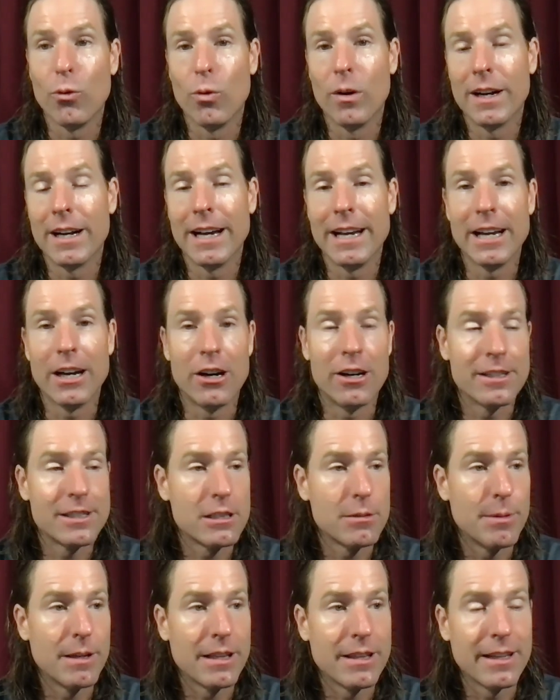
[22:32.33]
what I ought
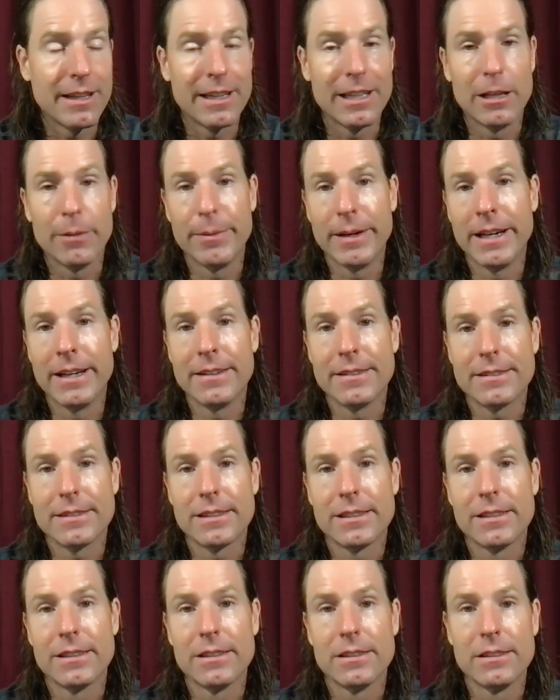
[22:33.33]
to be thinking
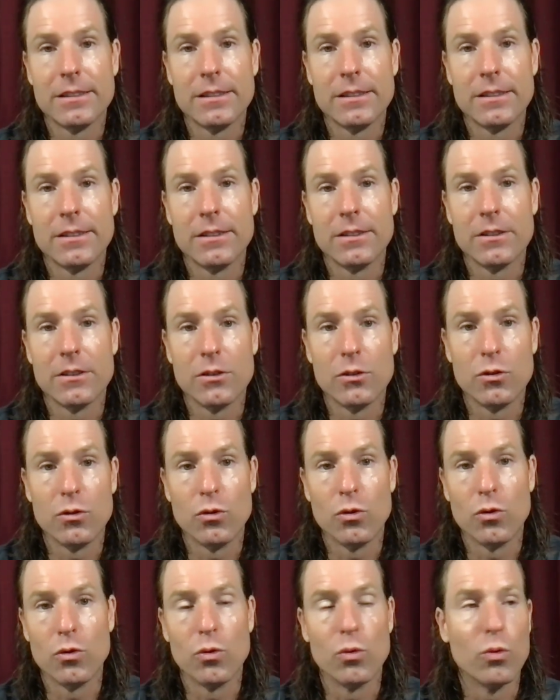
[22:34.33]
about
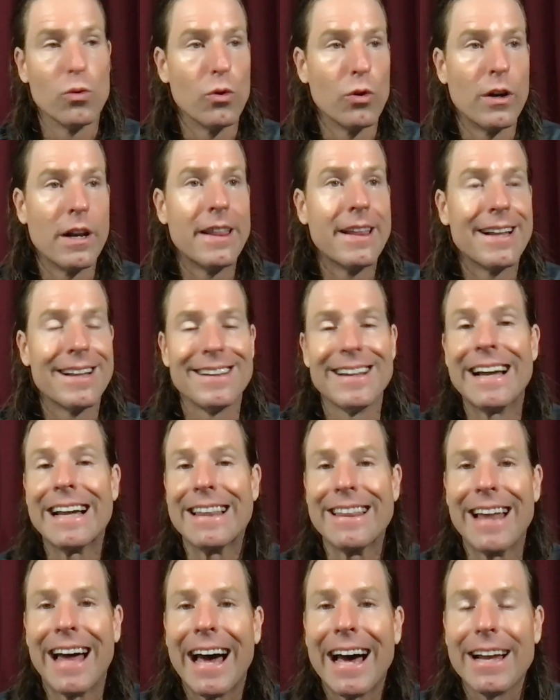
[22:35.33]
or, or anything
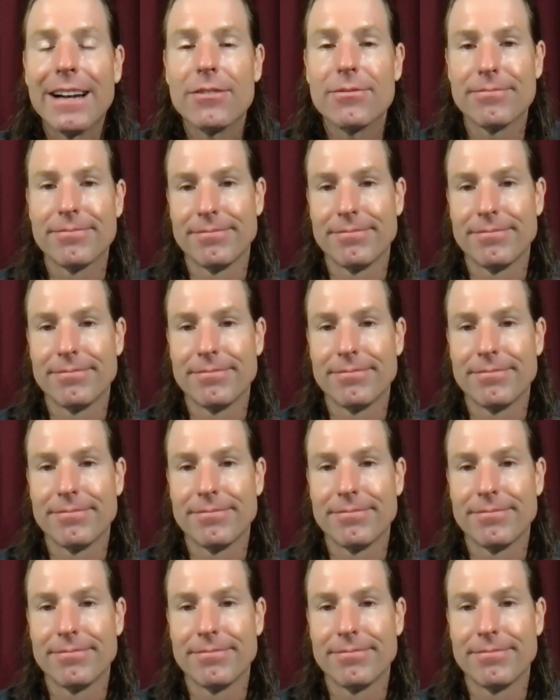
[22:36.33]
like that.